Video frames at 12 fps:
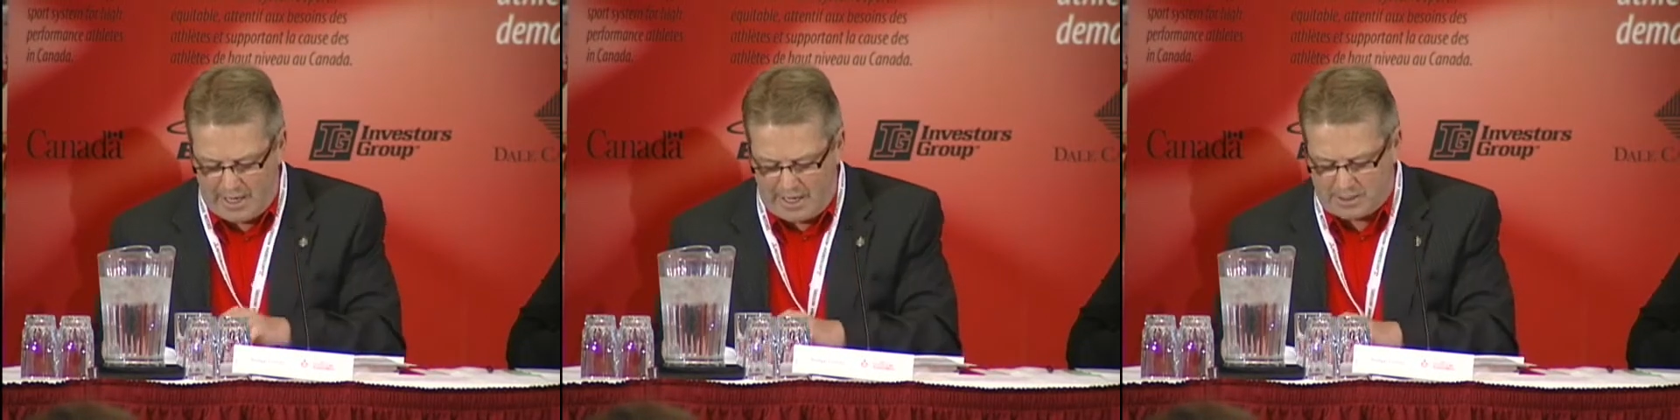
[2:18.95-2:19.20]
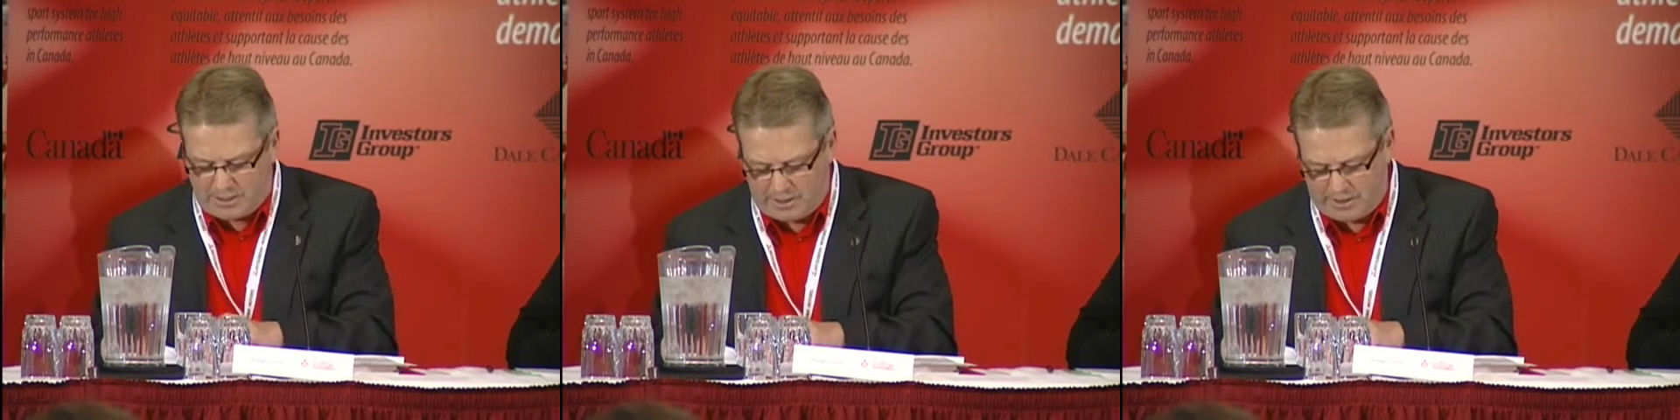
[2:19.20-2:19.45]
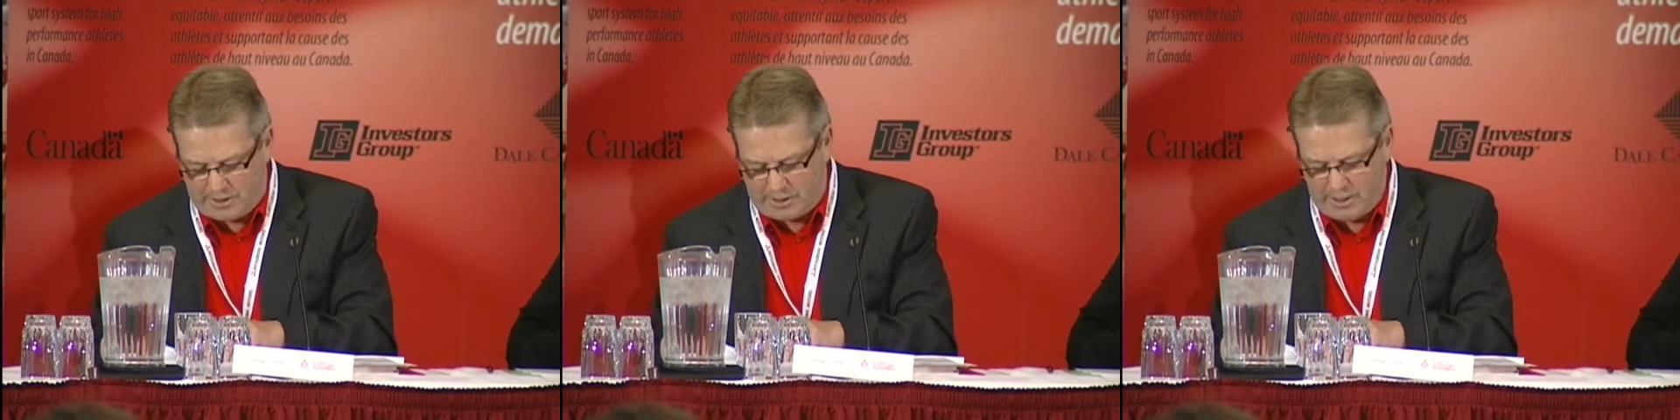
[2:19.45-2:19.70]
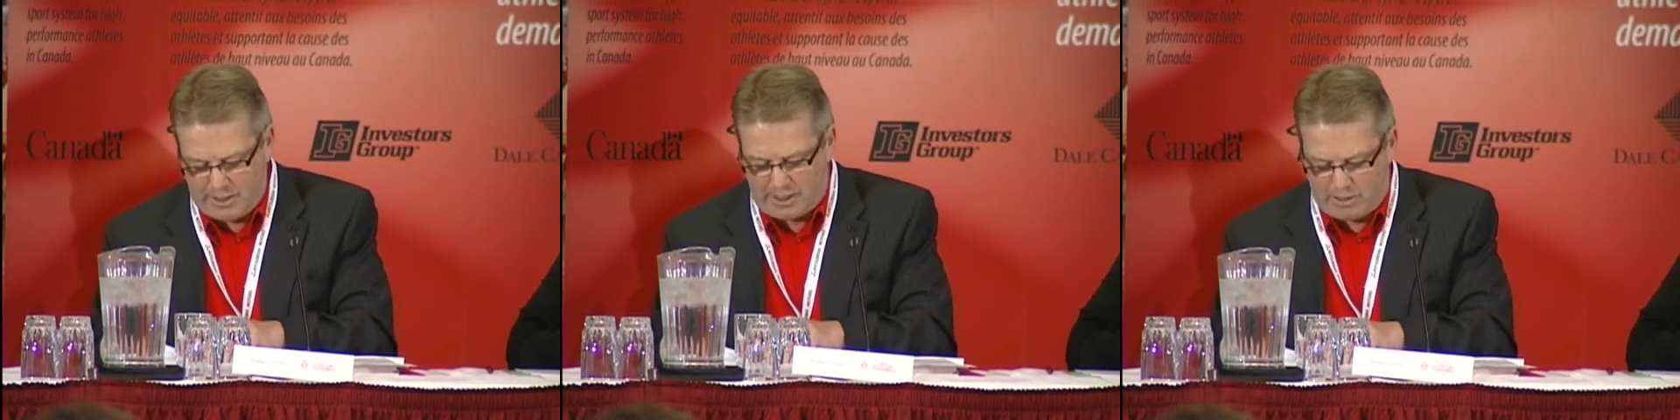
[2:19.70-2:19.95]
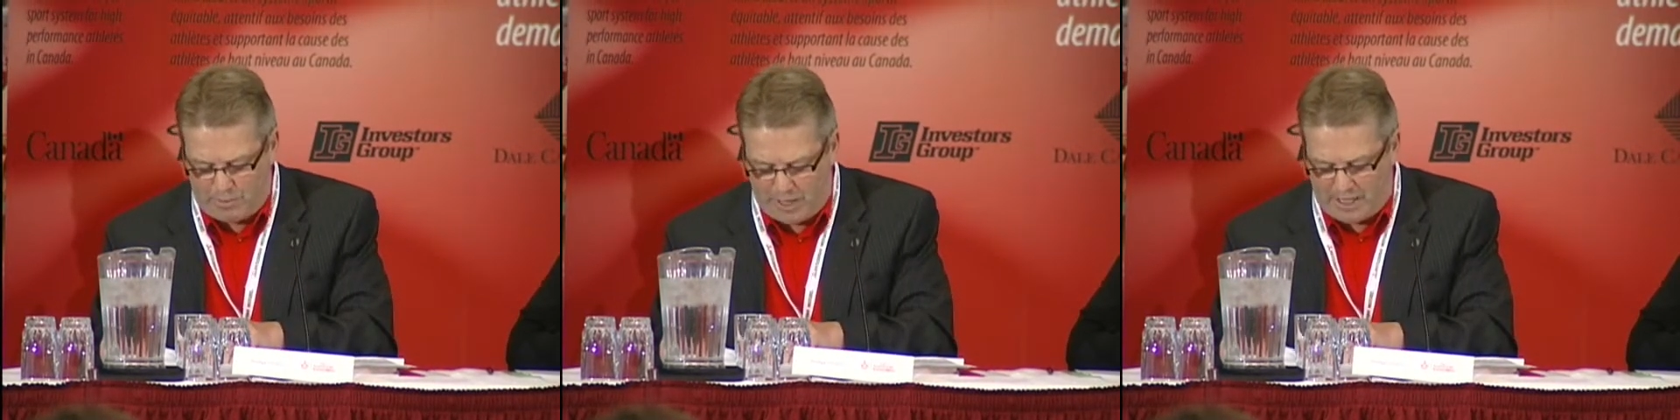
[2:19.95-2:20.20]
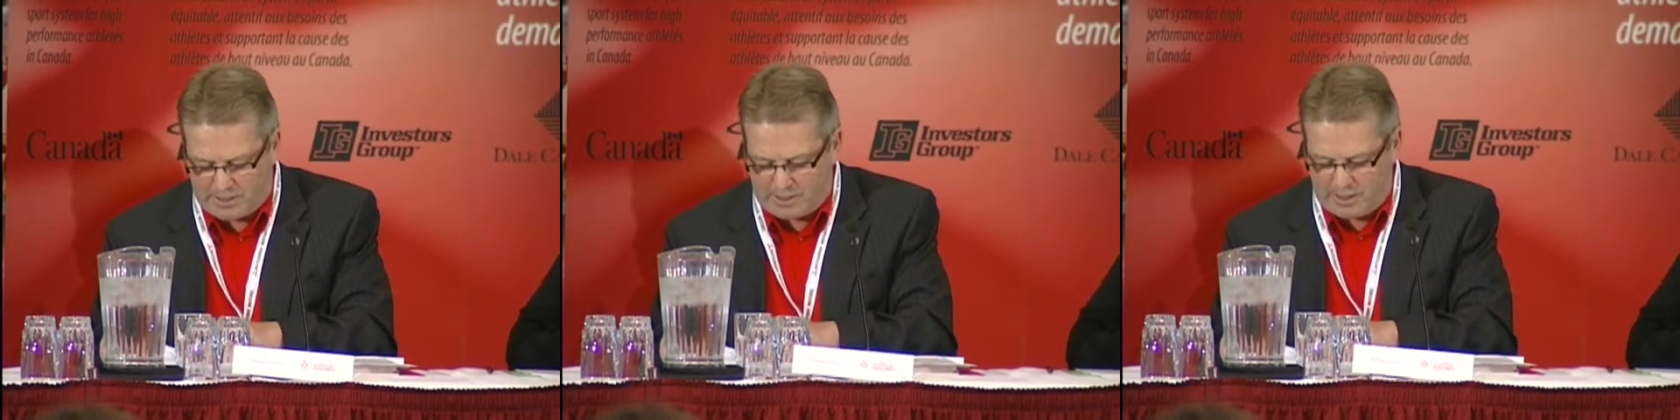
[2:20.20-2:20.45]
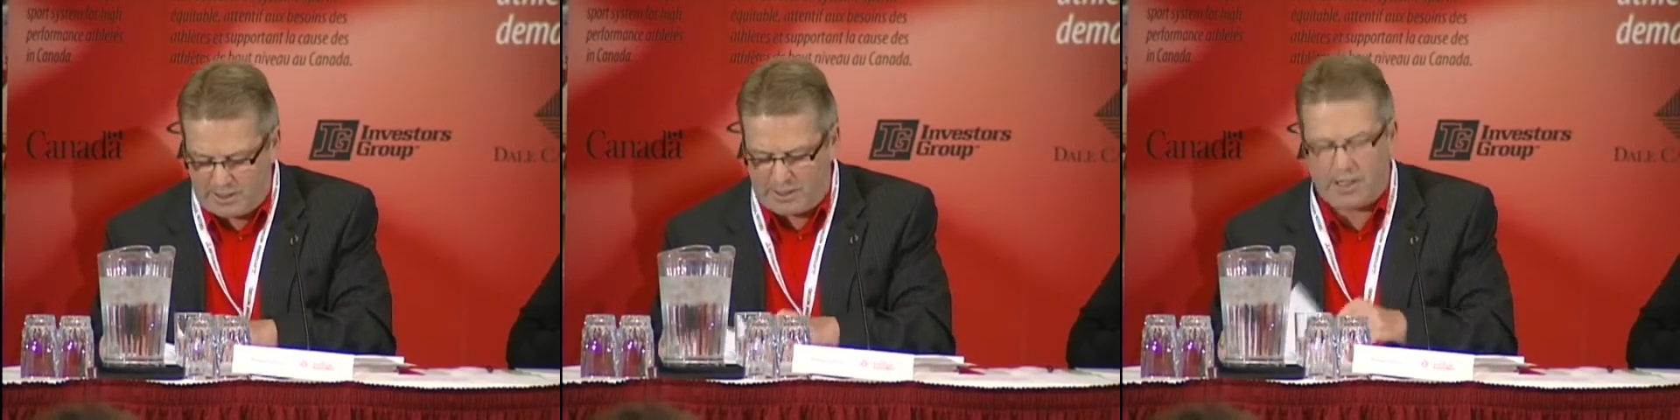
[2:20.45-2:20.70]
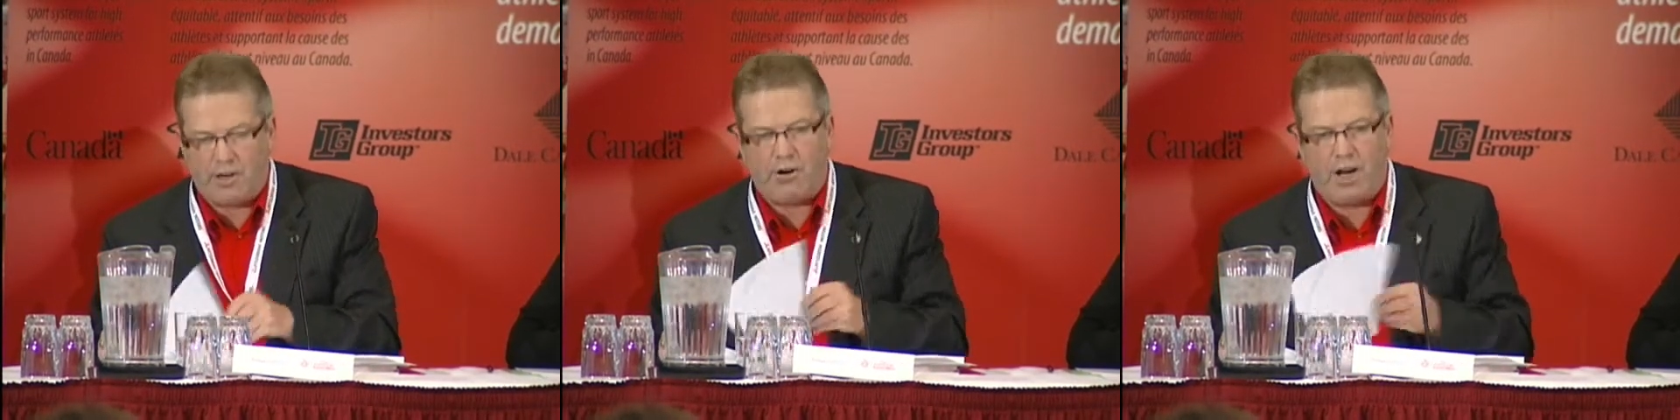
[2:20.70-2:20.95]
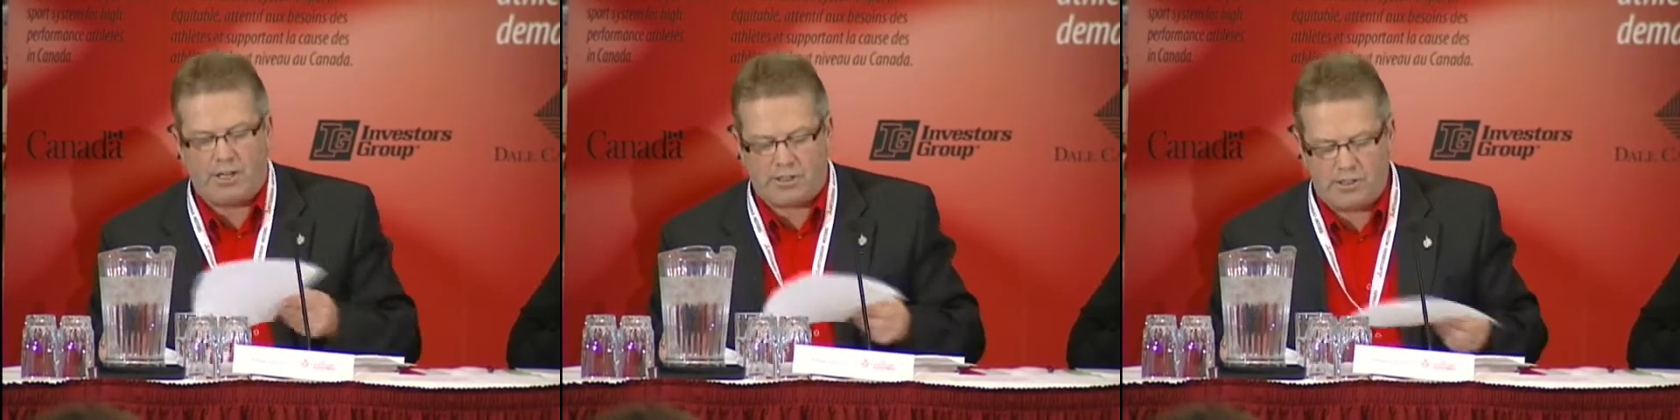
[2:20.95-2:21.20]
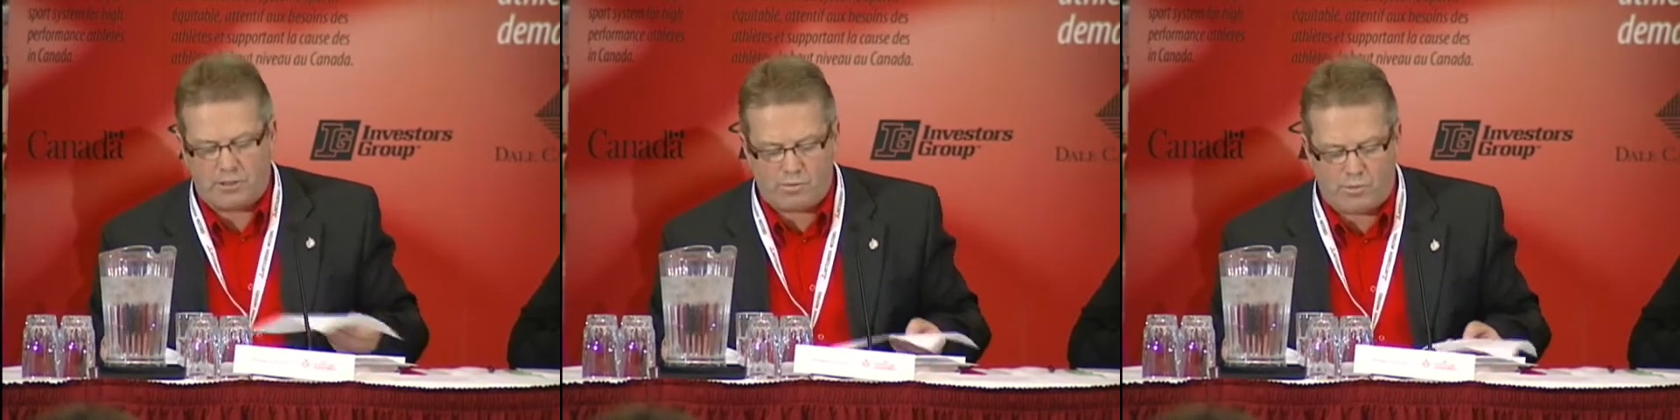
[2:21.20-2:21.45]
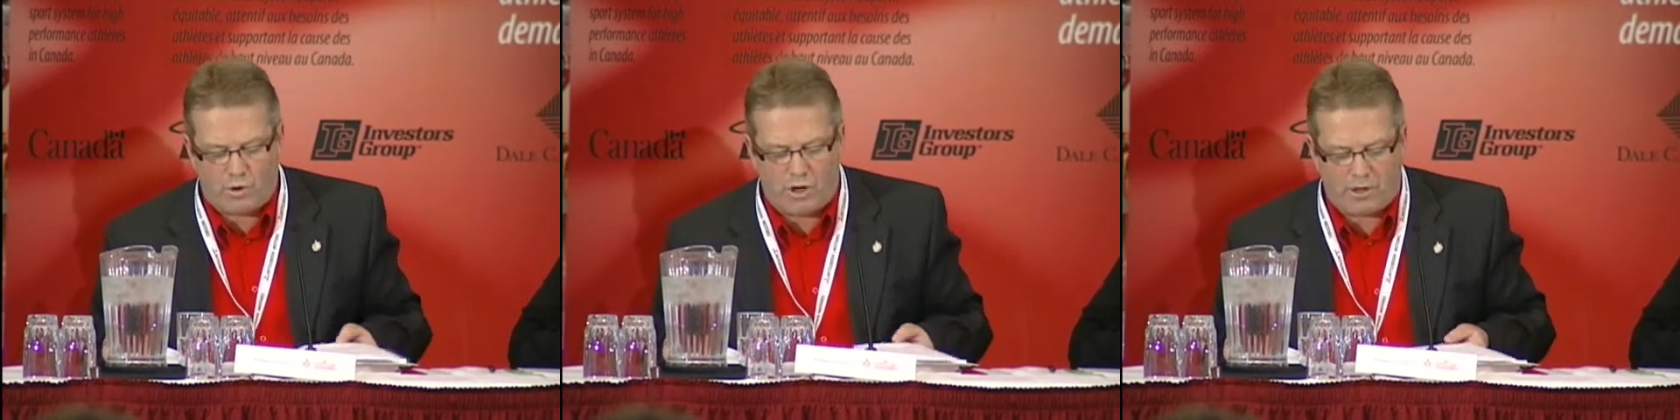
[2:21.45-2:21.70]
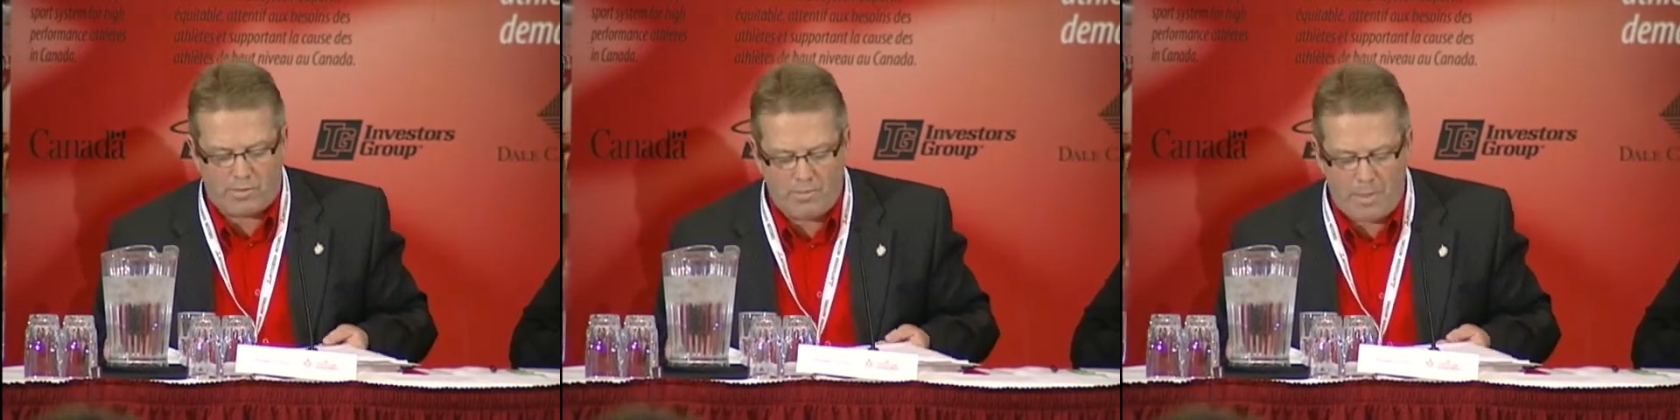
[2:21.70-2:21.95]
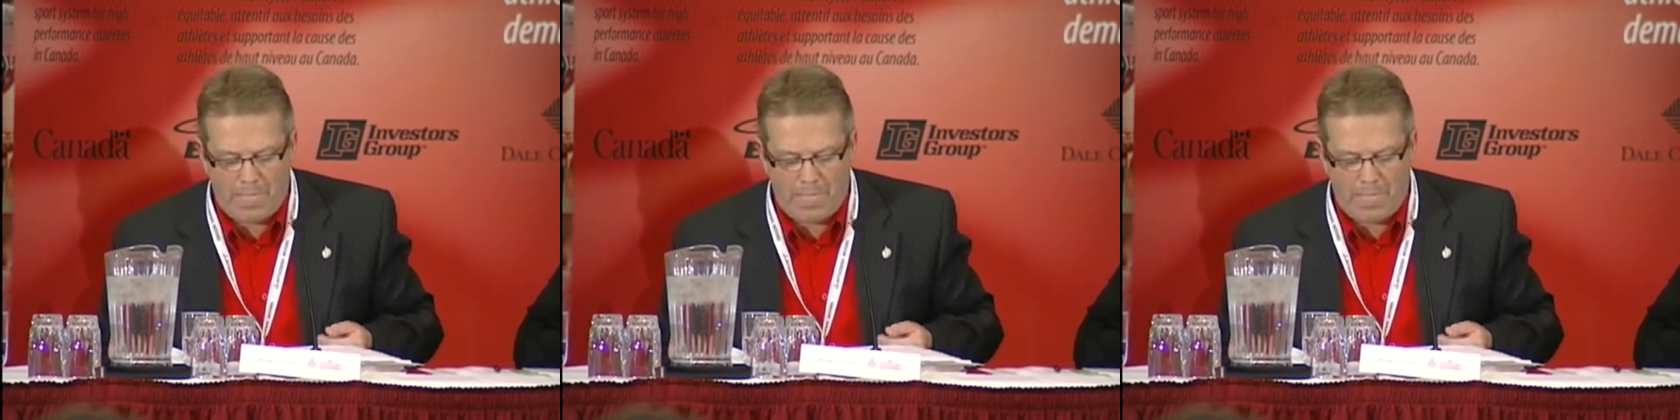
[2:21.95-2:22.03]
excellence, capacity, and interaction in sport.